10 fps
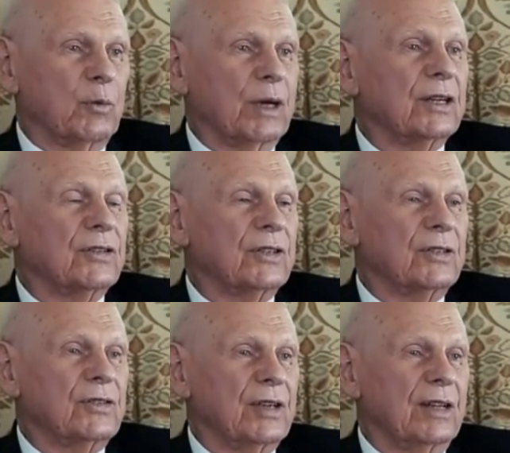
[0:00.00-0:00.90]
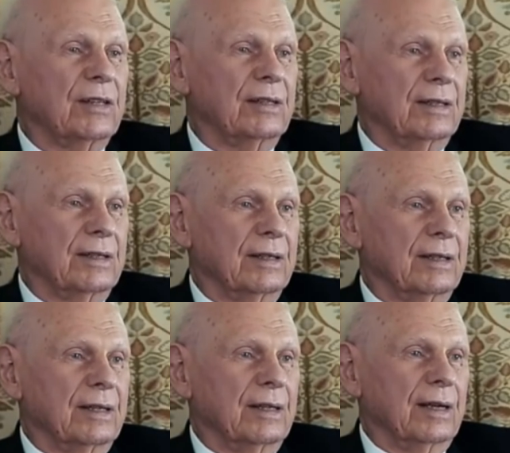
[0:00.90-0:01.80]
witnesses said
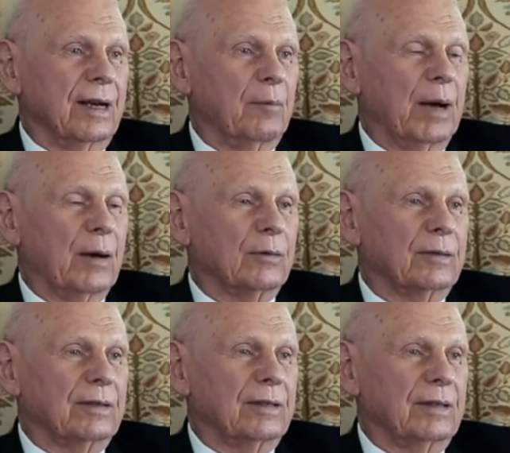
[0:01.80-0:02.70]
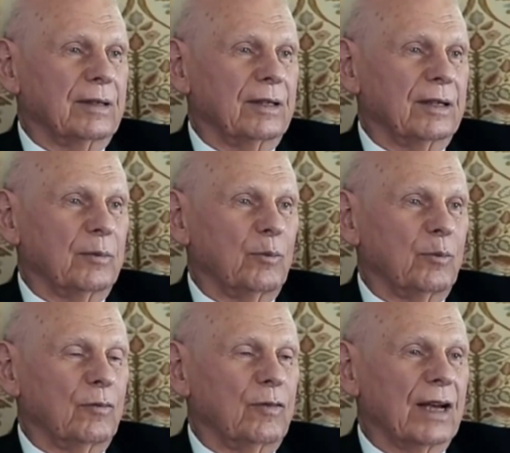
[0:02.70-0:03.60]
about the
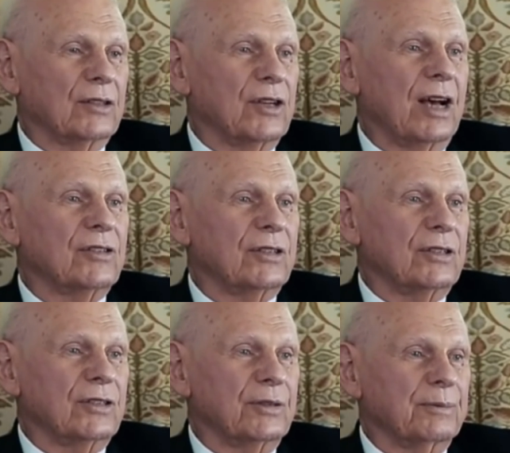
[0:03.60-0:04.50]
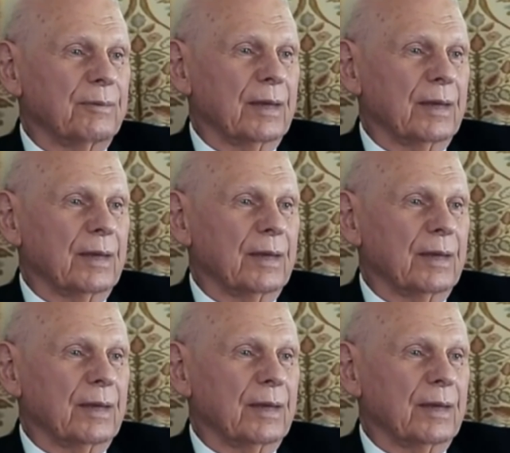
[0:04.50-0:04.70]
flying saucers,